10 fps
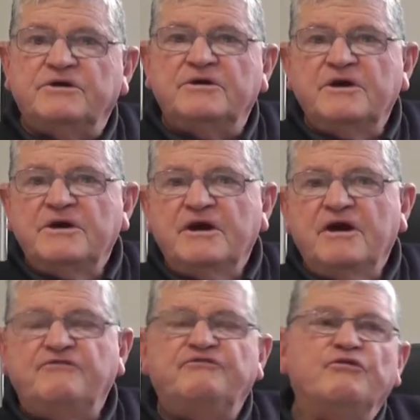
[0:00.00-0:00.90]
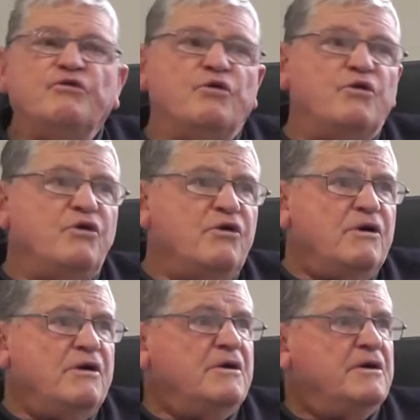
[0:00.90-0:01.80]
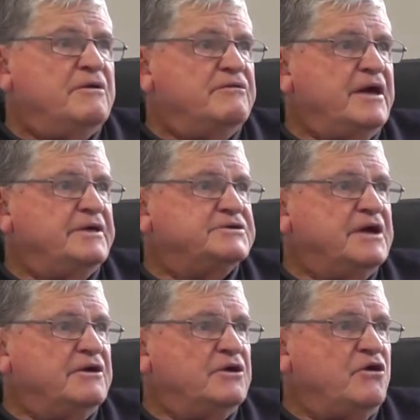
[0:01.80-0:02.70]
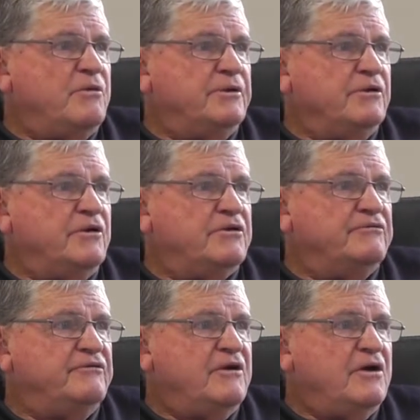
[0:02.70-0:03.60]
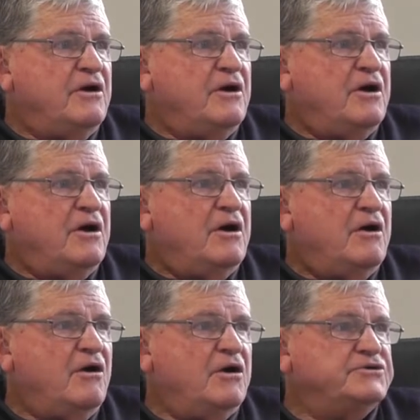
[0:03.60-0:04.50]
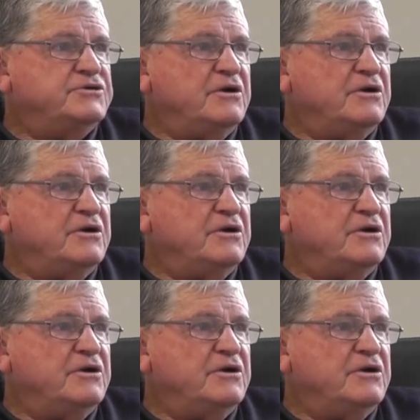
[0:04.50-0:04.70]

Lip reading: a floor that's going to cop a lot of high